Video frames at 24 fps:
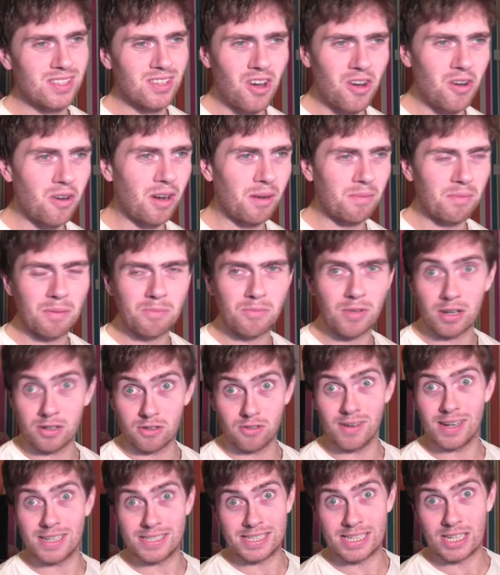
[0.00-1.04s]
no, I'm
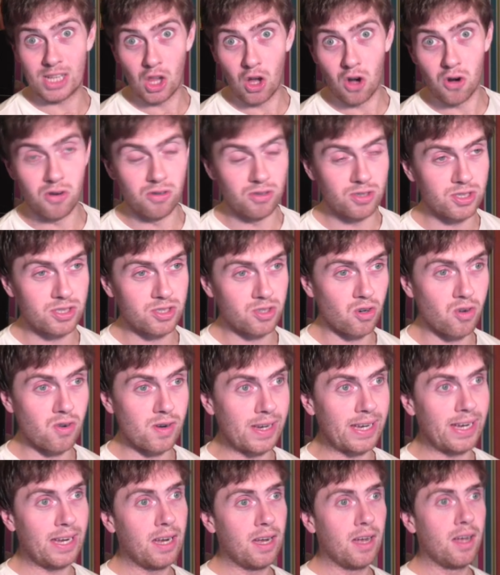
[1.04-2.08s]
digressing loads,
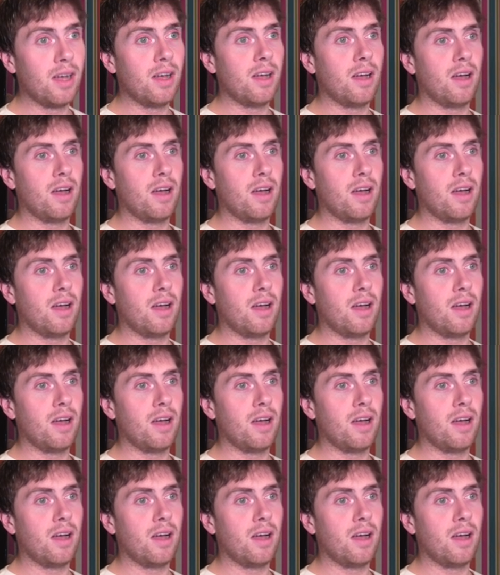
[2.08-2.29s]
sorry.